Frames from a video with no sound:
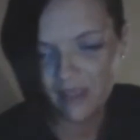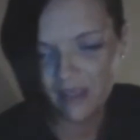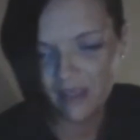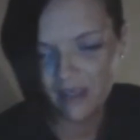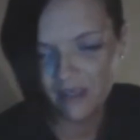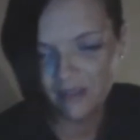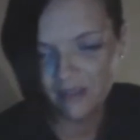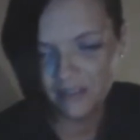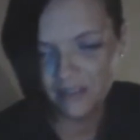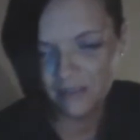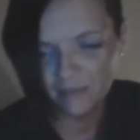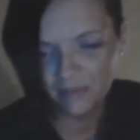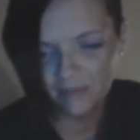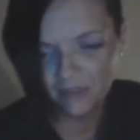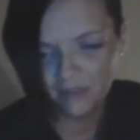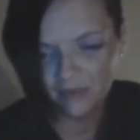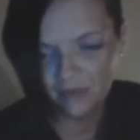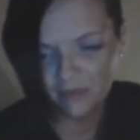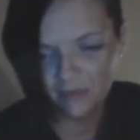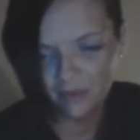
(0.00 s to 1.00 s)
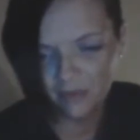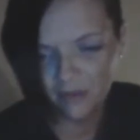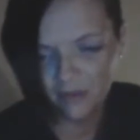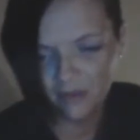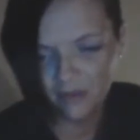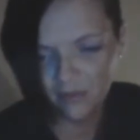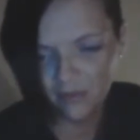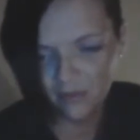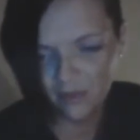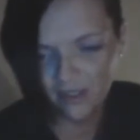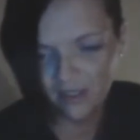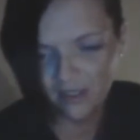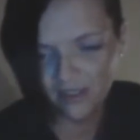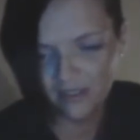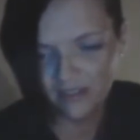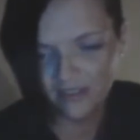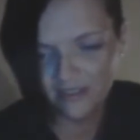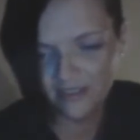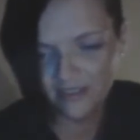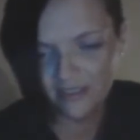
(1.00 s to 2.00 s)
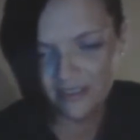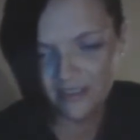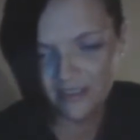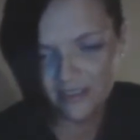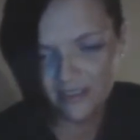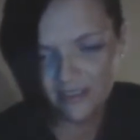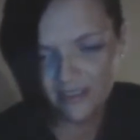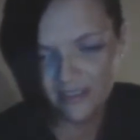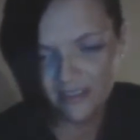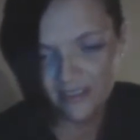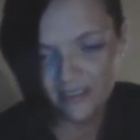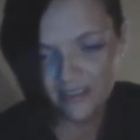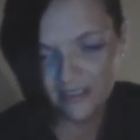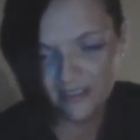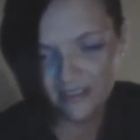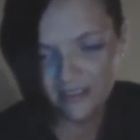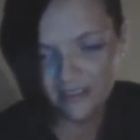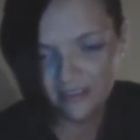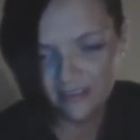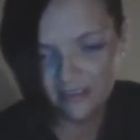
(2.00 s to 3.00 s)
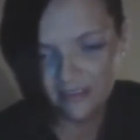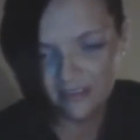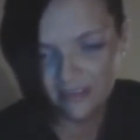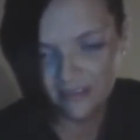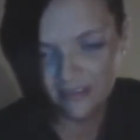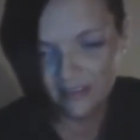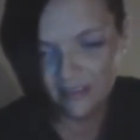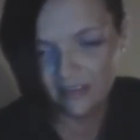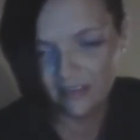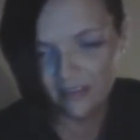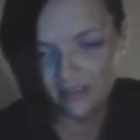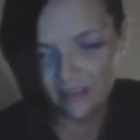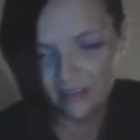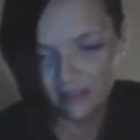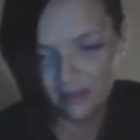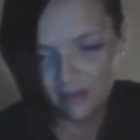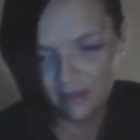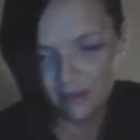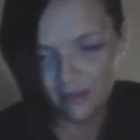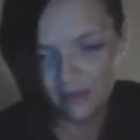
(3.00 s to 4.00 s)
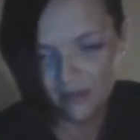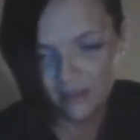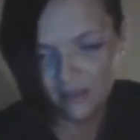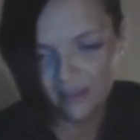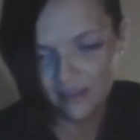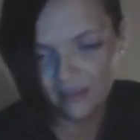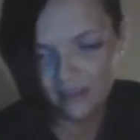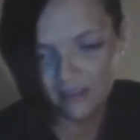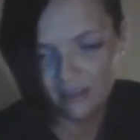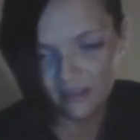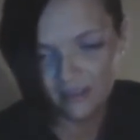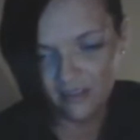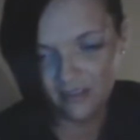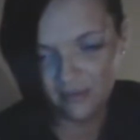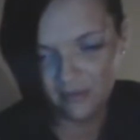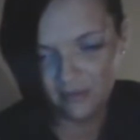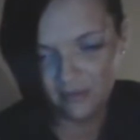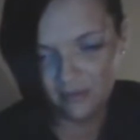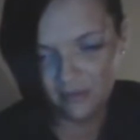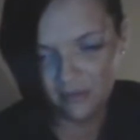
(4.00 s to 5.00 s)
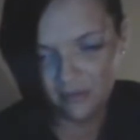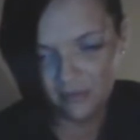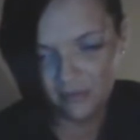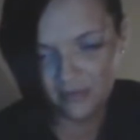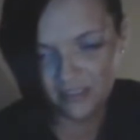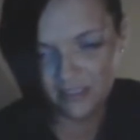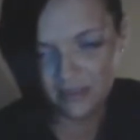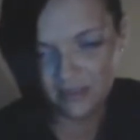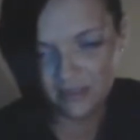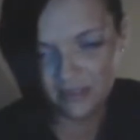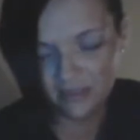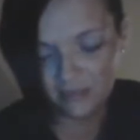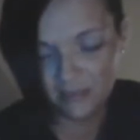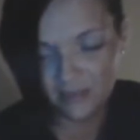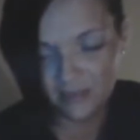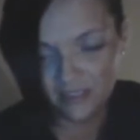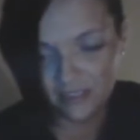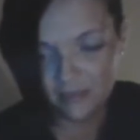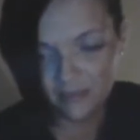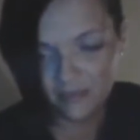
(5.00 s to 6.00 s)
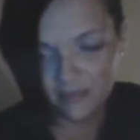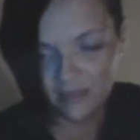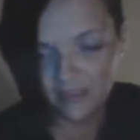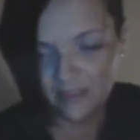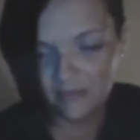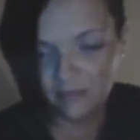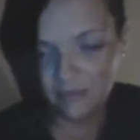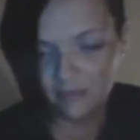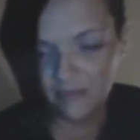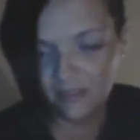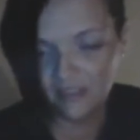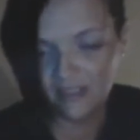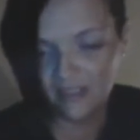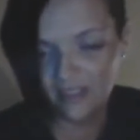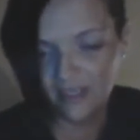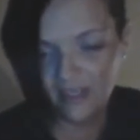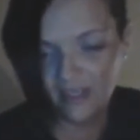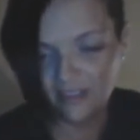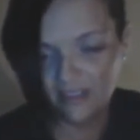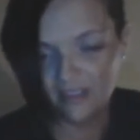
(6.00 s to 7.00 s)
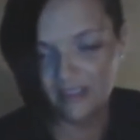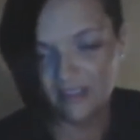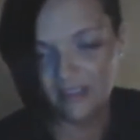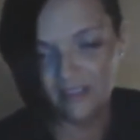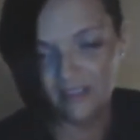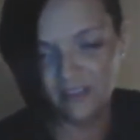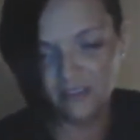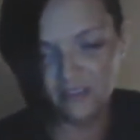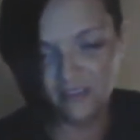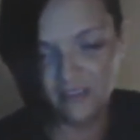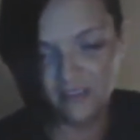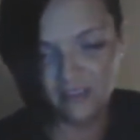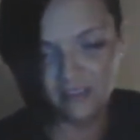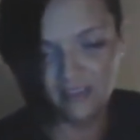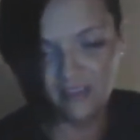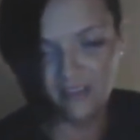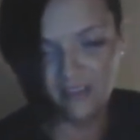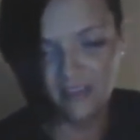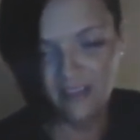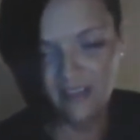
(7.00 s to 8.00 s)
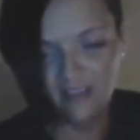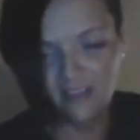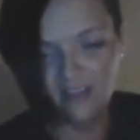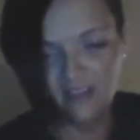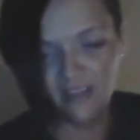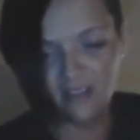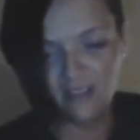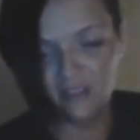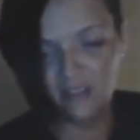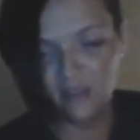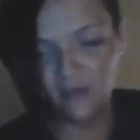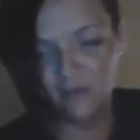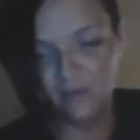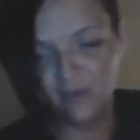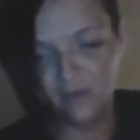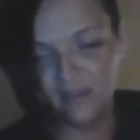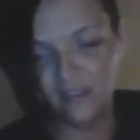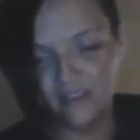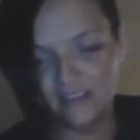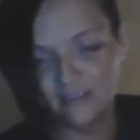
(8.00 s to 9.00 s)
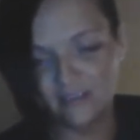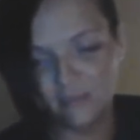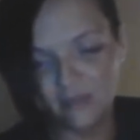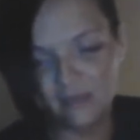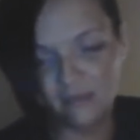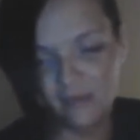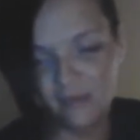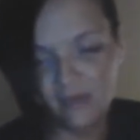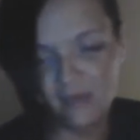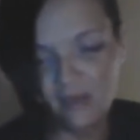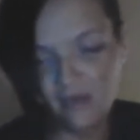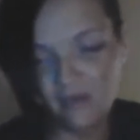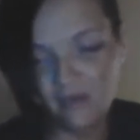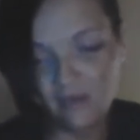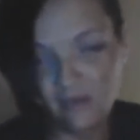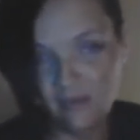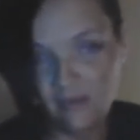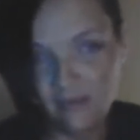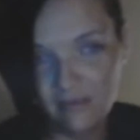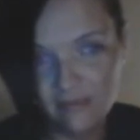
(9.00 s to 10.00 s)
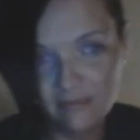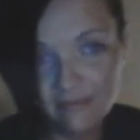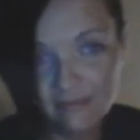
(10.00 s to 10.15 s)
House Speaker Paul Ryan said he didn't know the legal specifics, but added he shouldn't, and no one is above the law.